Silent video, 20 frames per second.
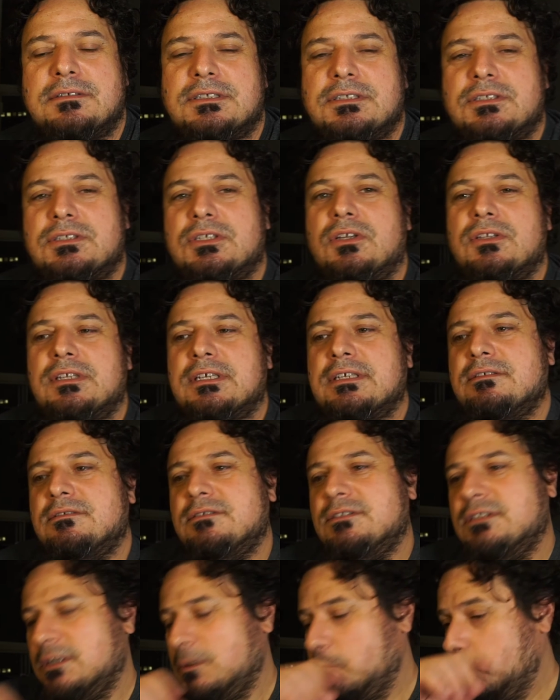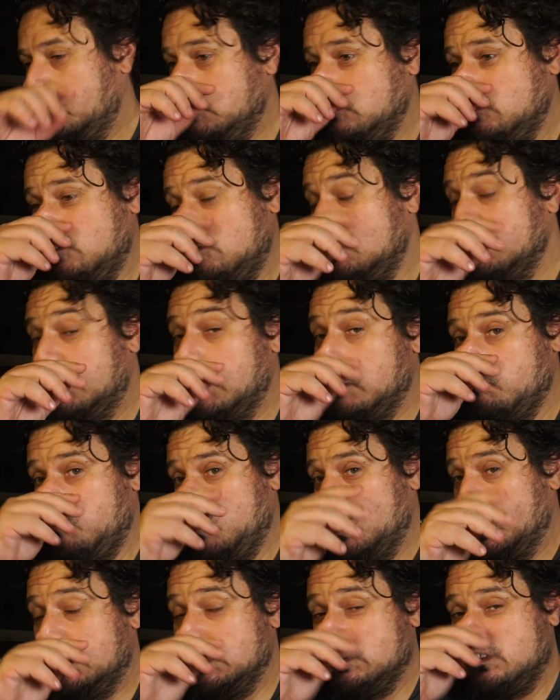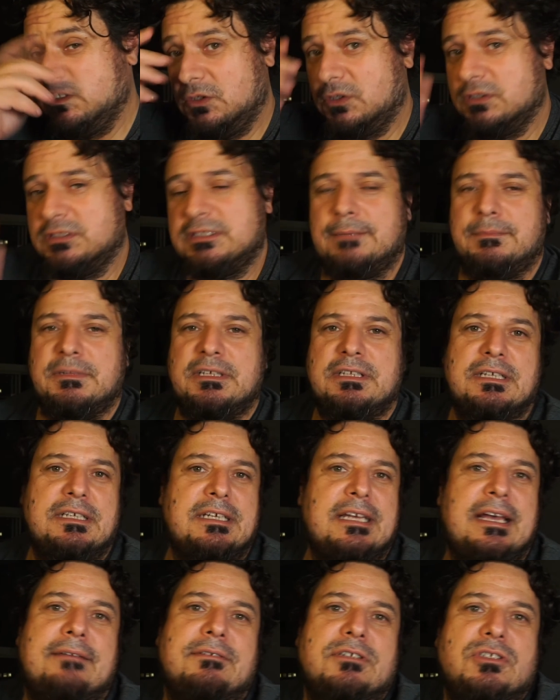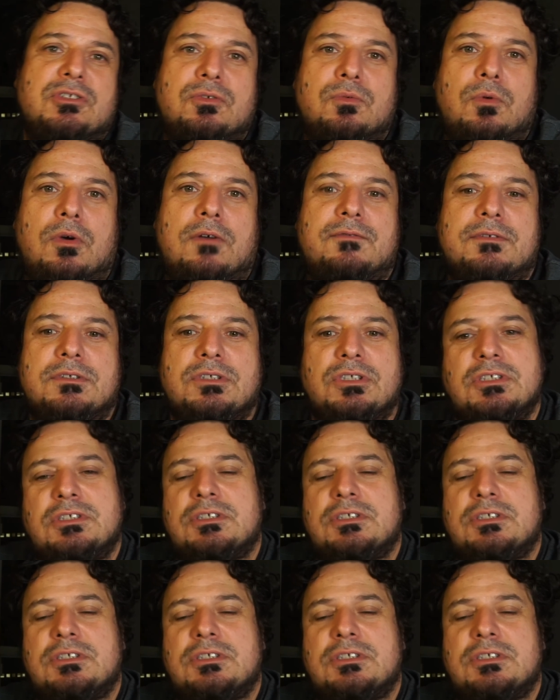just so that, when you do get bored, it's not something that you're having too often,